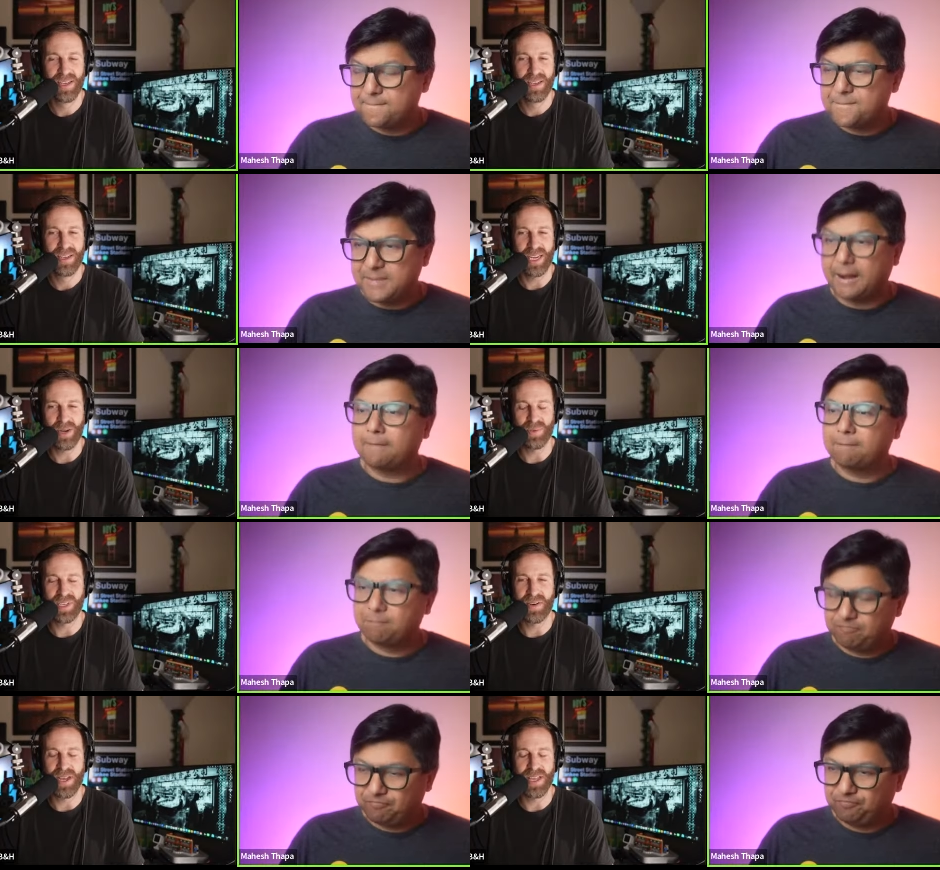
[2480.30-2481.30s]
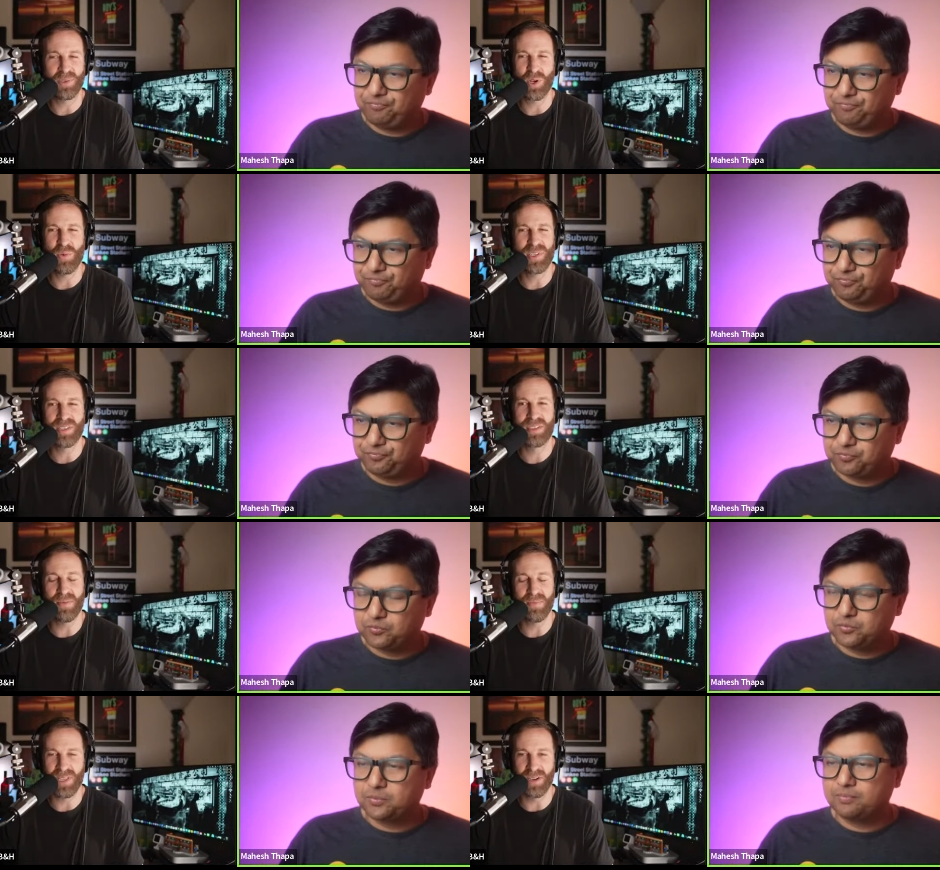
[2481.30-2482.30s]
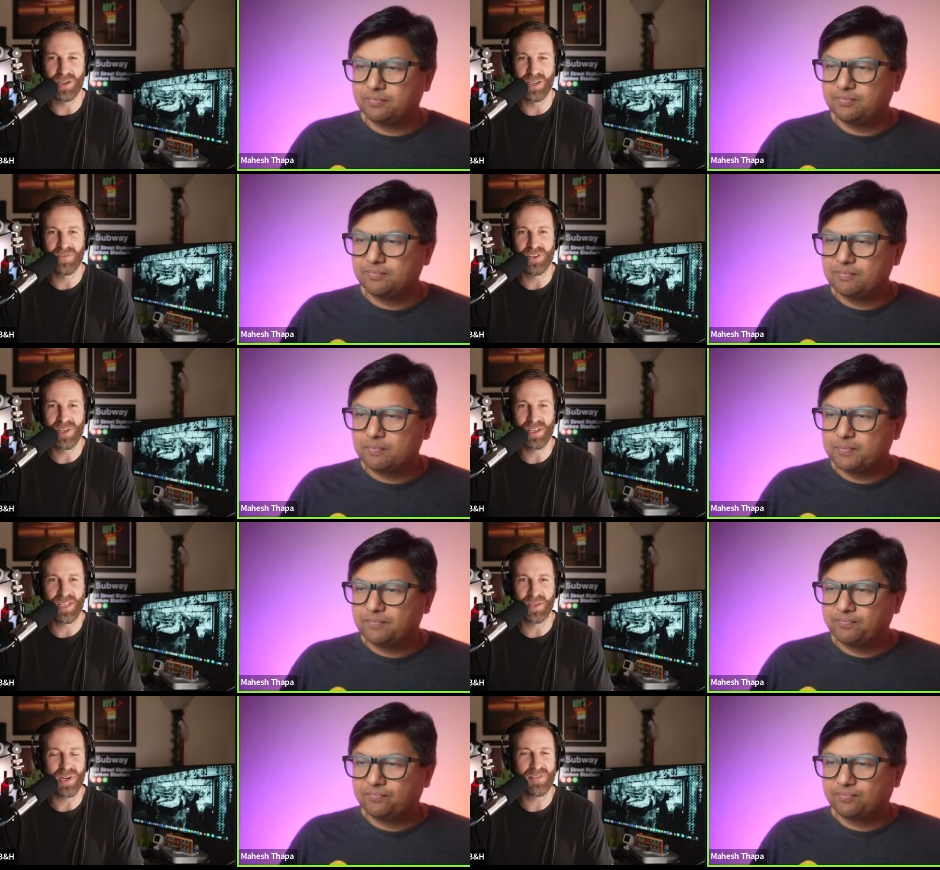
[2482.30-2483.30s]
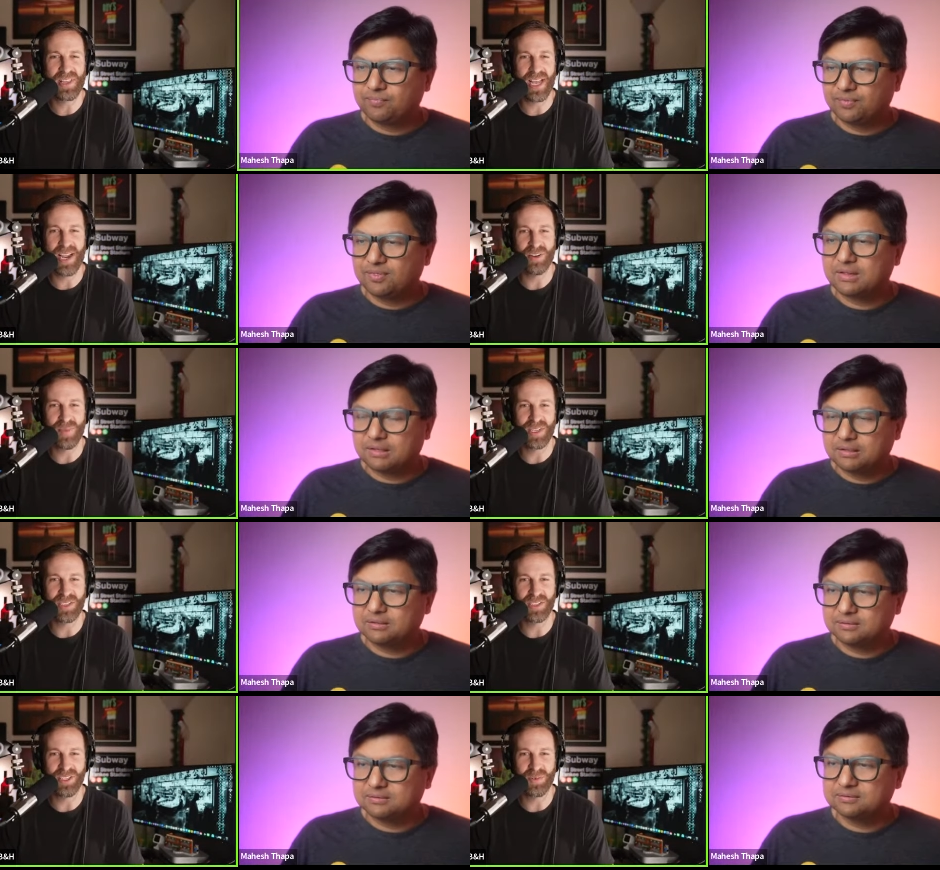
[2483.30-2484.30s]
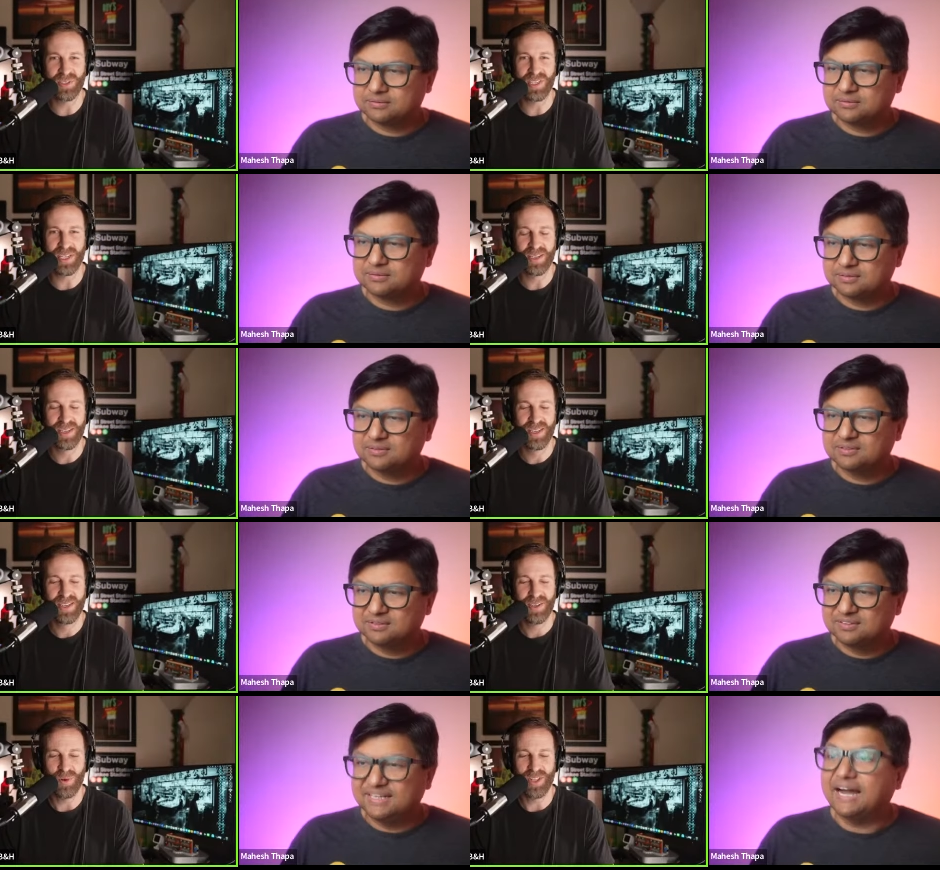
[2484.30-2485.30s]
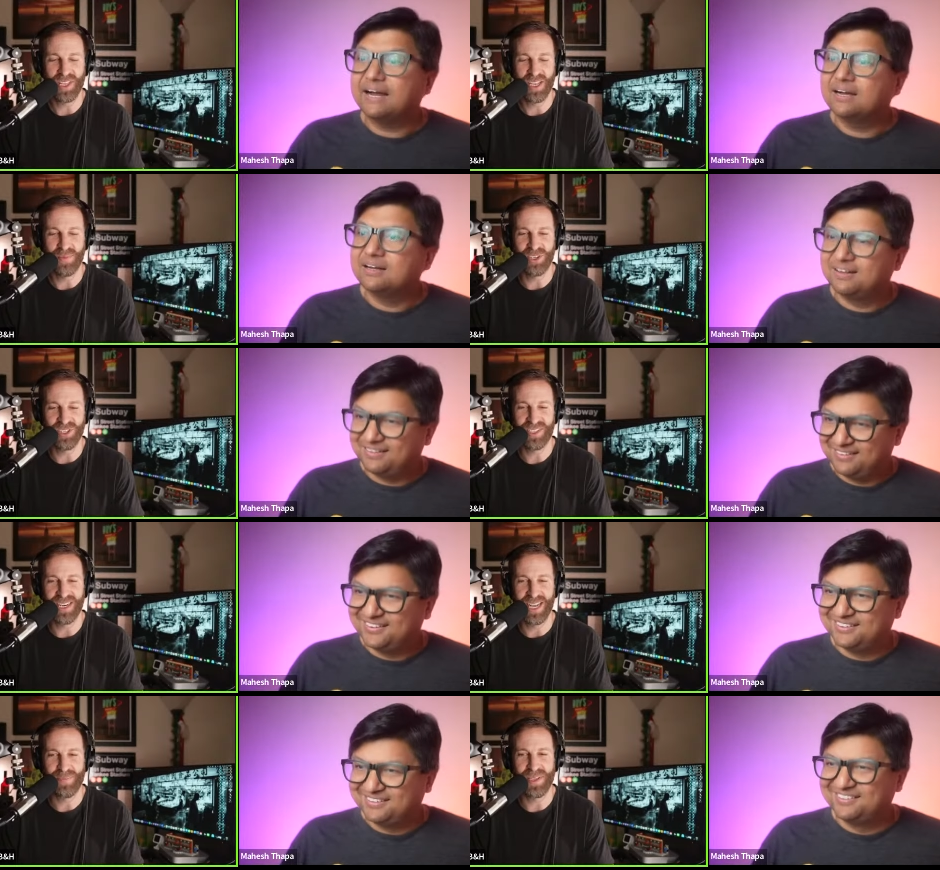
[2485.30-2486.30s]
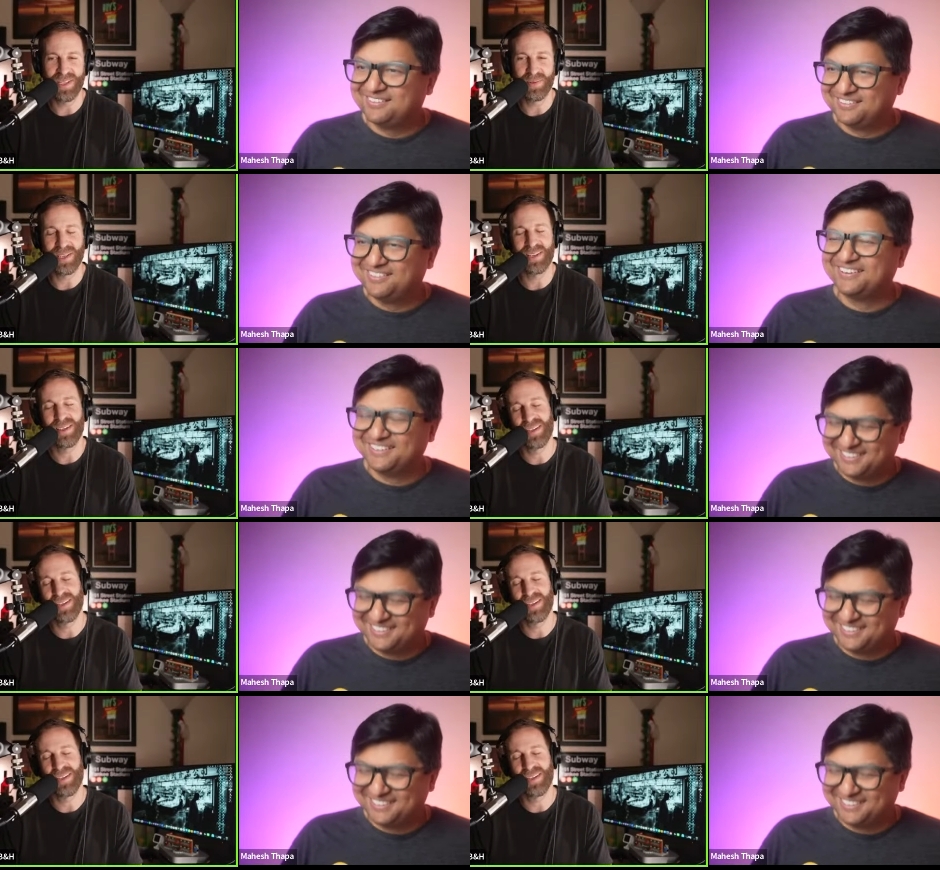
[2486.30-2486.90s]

Speaker 1: yeah. And it was a there was always something off, and you get like whatever that error message is, where it's like yeah. one of the images cannot be, and I'm like,